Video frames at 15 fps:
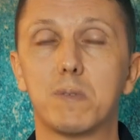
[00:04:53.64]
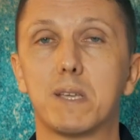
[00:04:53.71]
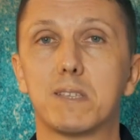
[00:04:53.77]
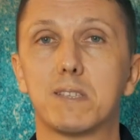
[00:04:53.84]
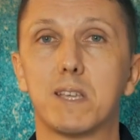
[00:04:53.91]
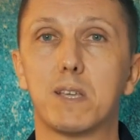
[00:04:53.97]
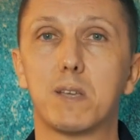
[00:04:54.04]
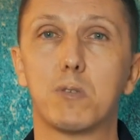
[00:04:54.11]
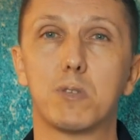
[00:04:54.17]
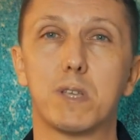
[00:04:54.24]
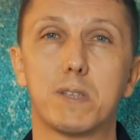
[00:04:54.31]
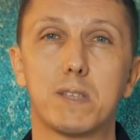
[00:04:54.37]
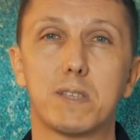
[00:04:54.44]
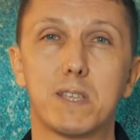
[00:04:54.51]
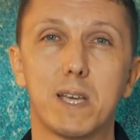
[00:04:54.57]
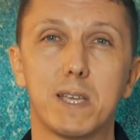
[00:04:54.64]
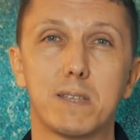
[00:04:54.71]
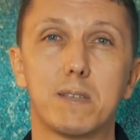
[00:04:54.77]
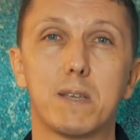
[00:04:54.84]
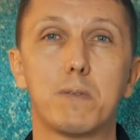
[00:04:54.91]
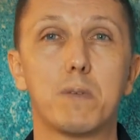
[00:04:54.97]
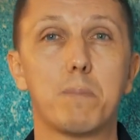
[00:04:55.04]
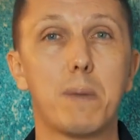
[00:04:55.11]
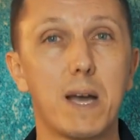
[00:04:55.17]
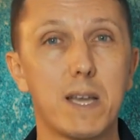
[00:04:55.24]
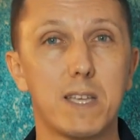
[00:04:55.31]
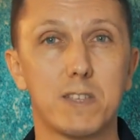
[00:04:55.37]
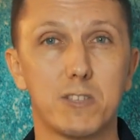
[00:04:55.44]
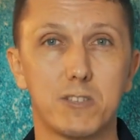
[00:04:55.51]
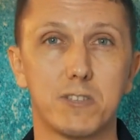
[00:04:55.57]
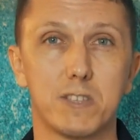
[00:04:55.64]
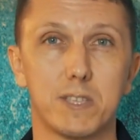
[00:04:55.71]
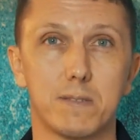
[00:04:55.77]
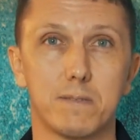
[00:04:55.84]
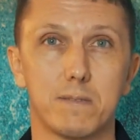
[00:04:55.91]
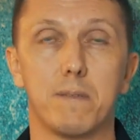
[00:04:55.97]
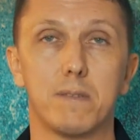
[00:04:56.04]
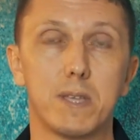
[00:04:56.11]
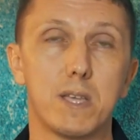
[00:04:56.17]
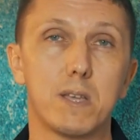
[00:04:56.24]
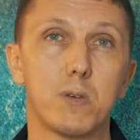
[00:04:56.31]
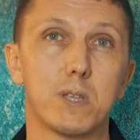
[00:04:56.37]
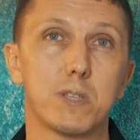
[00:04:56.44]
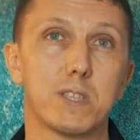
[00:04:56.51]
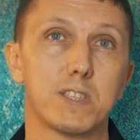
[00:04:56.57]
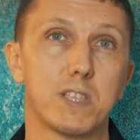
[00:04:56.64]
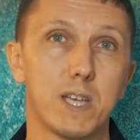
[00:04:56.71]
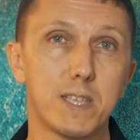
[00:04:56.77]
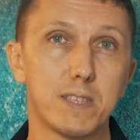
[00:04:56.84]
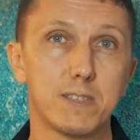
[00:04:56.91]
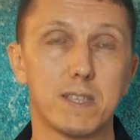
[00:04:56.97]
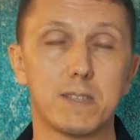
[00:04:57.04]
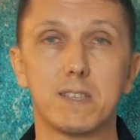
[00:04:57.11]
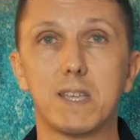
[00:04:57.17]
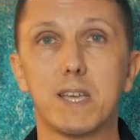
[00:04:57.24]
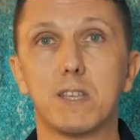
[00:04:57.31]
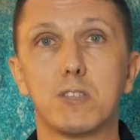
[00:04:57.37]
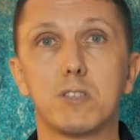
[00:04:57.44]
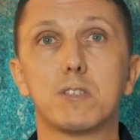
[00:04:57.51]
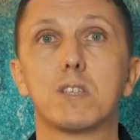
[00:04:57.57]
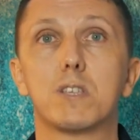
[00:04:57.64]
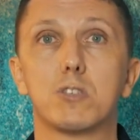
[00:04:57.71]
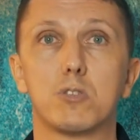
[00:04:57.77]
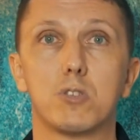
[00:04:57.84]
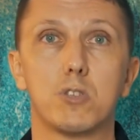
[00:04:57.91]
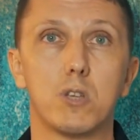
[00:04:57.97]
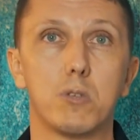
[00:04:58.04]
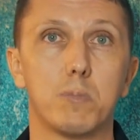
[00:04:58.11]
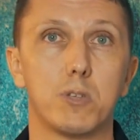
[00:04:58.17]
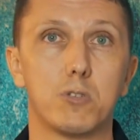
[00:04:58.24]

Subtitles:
Let's take a look at the signs of a bad agency. Here are the signs that the agency should not be